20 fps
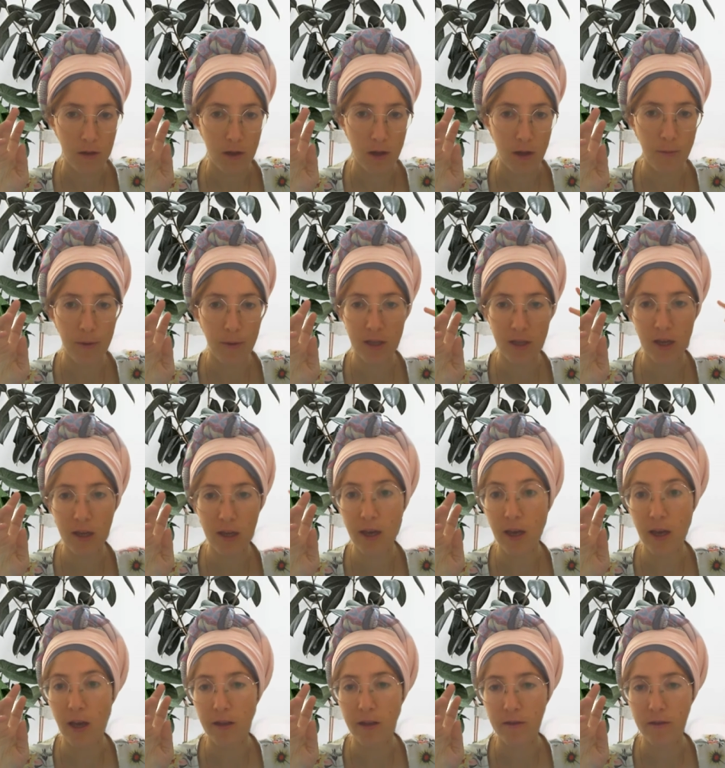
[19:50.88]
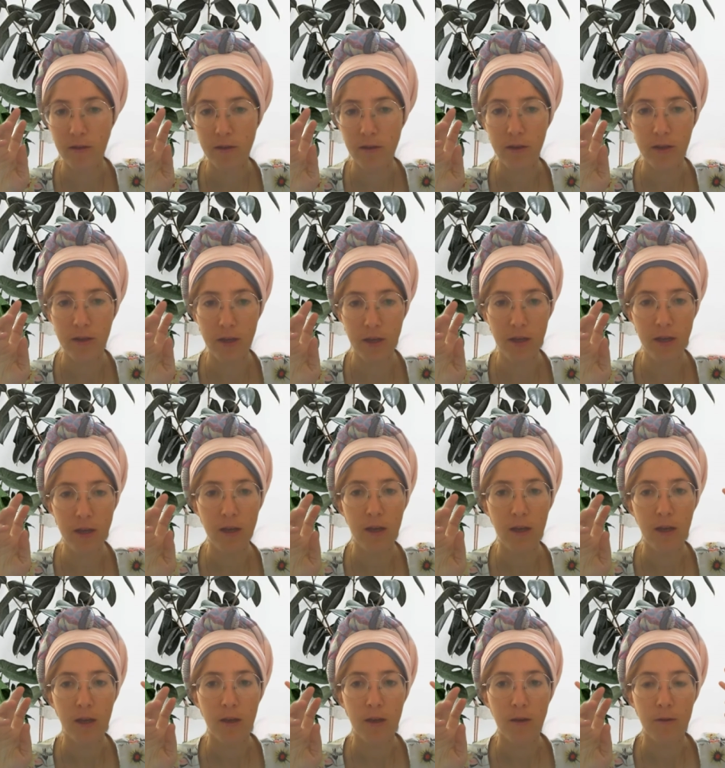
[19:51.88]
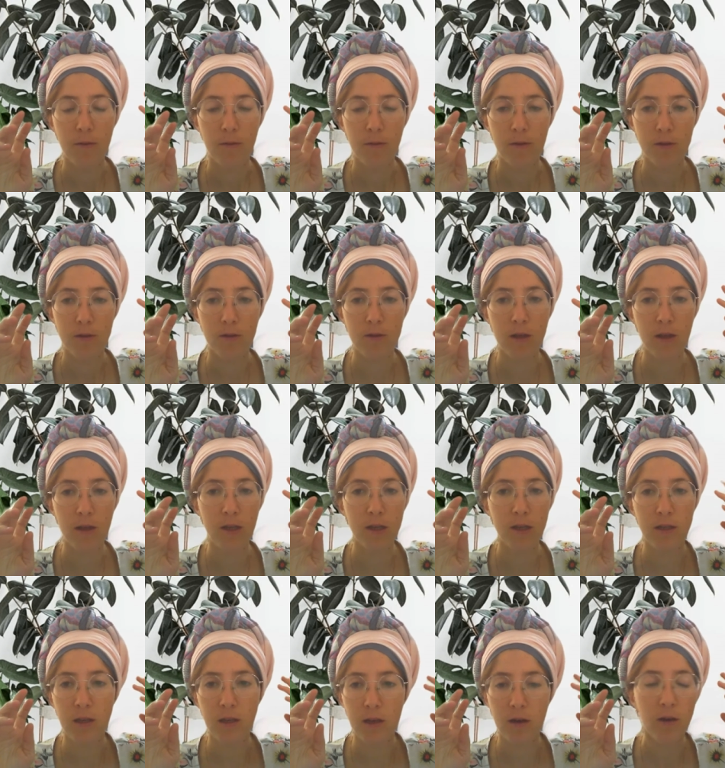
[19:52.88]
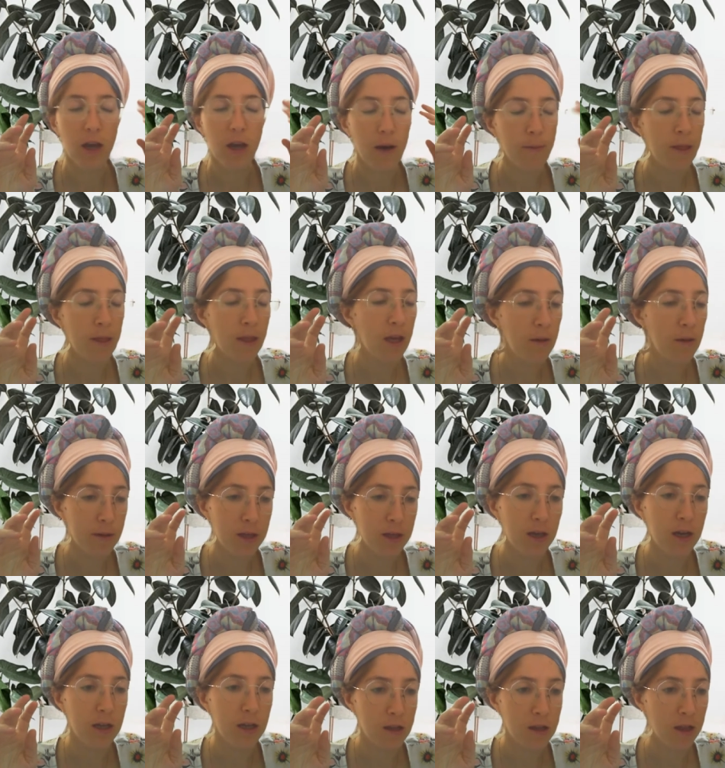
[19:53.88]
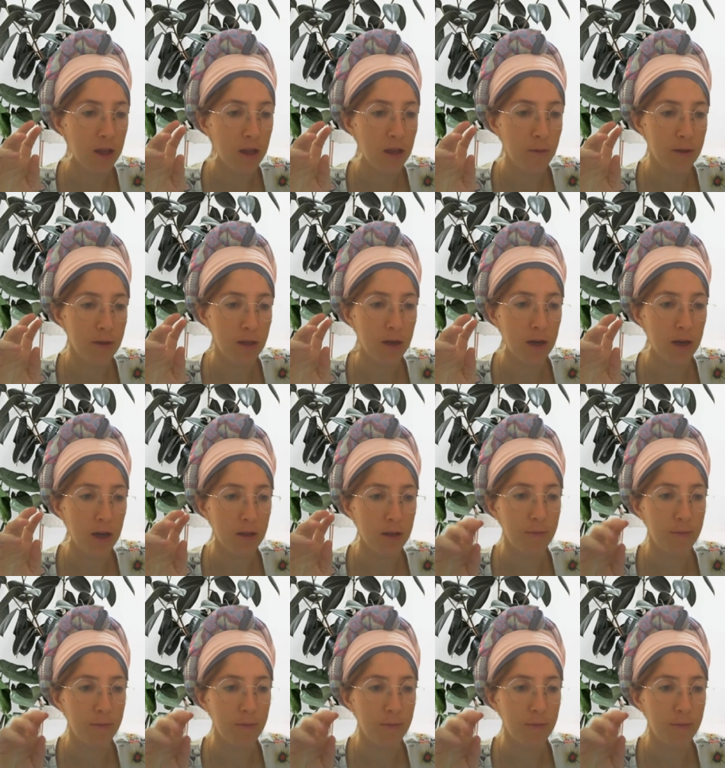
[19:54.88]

about a cat, yeah? So then I say, okay, I'm thinking about the cat, thinking about the cat.